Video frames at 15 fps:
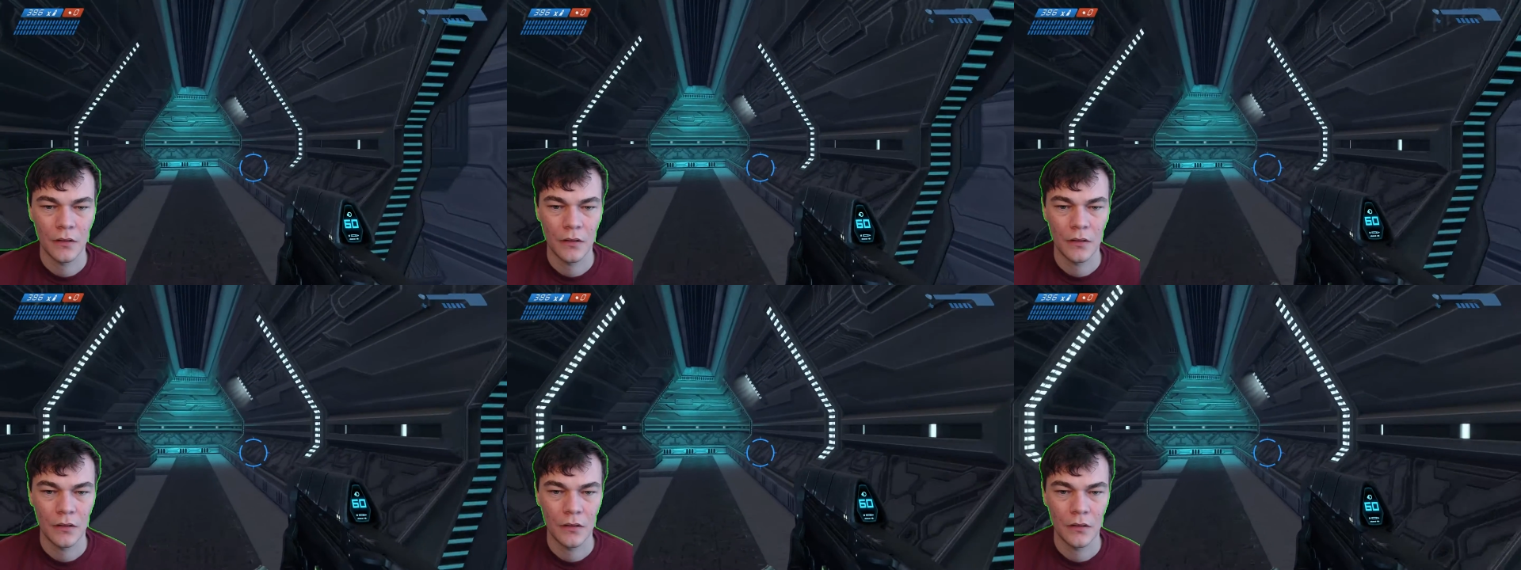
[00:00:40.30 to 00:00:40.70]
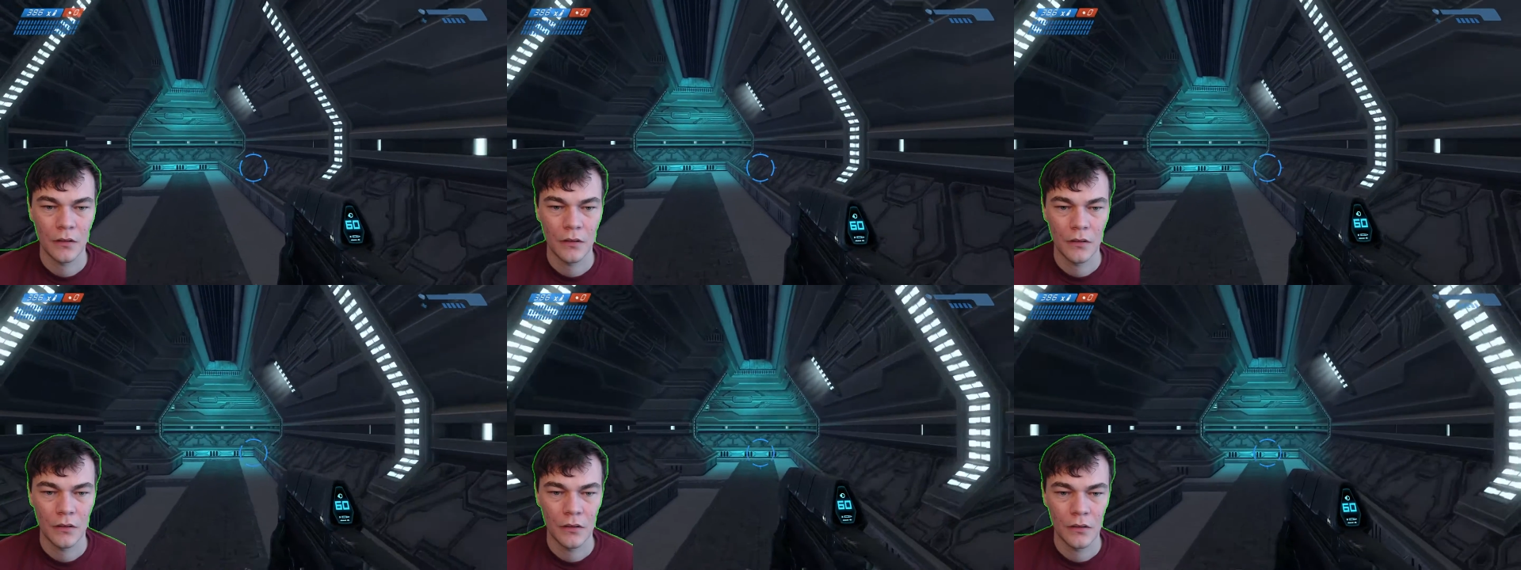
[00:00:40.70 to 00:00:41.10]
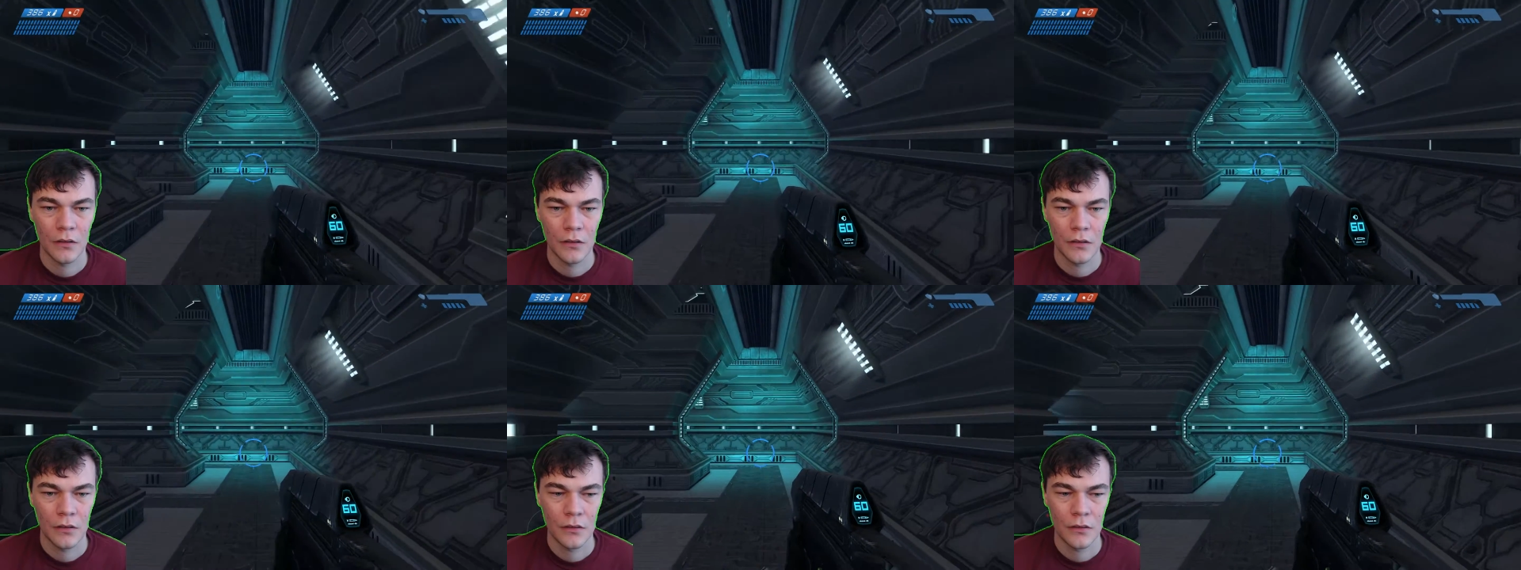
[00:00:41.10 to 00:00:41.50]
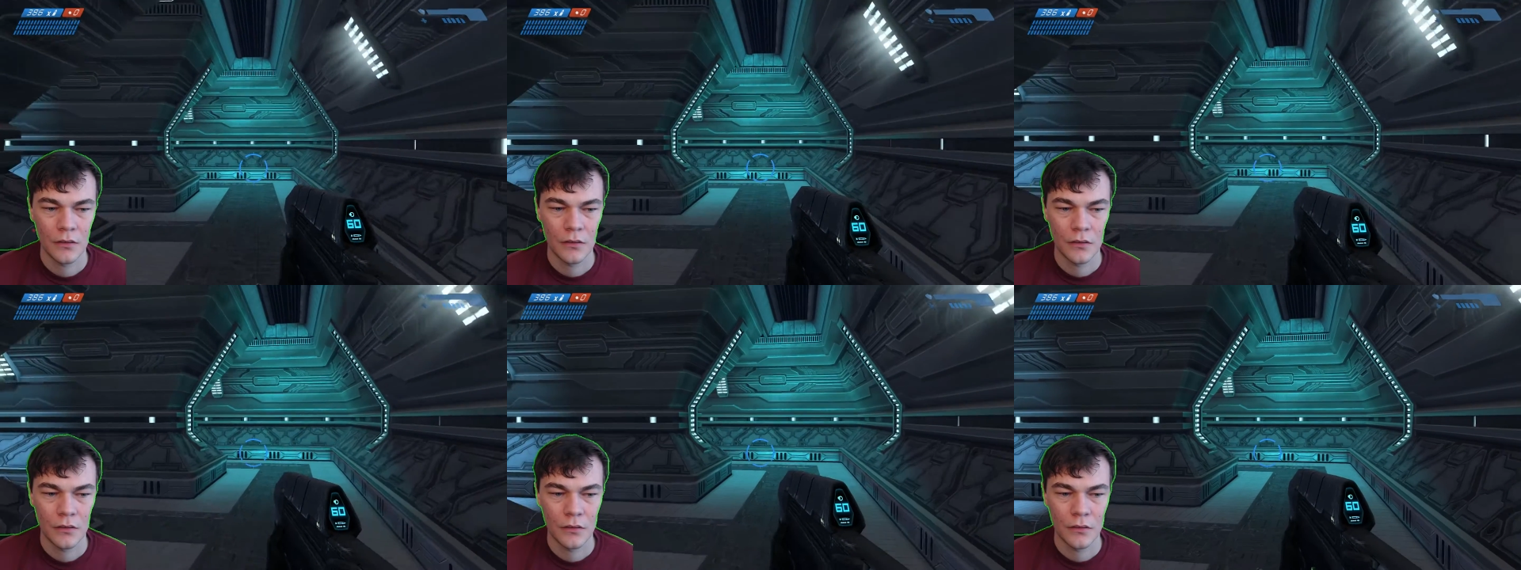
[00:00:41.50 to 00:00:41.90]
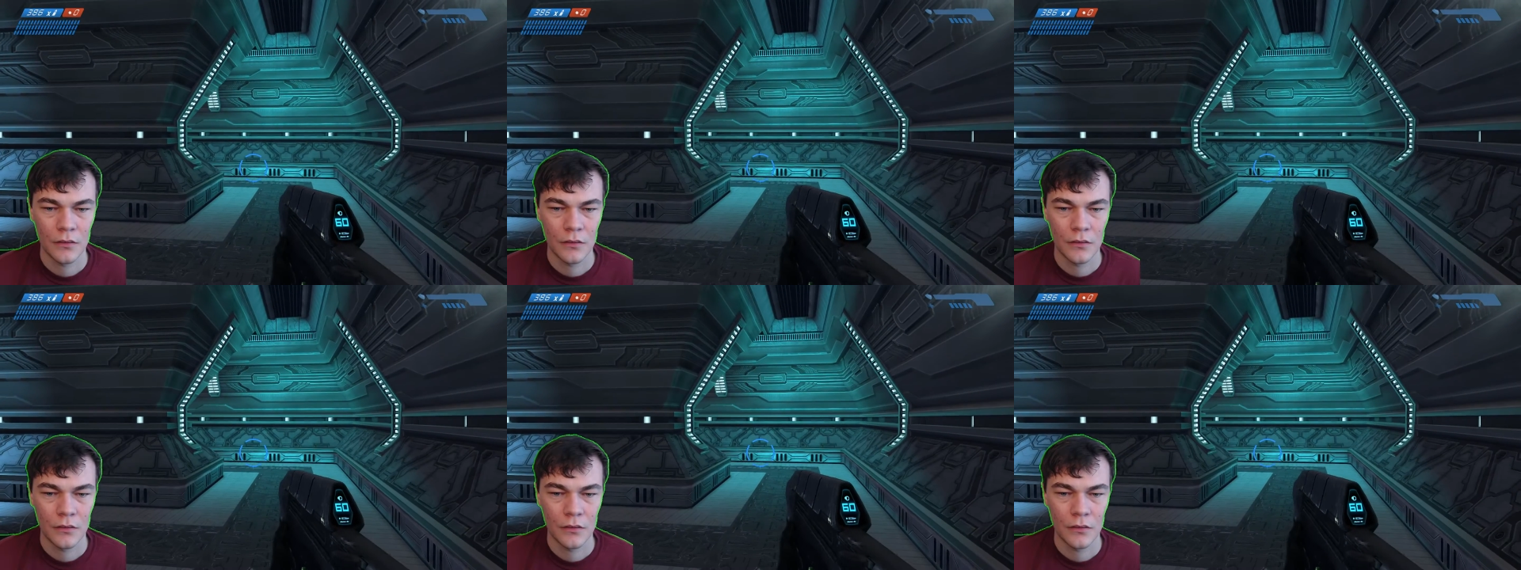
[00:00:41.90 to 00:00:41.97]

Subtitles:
No one is speaking in this clip.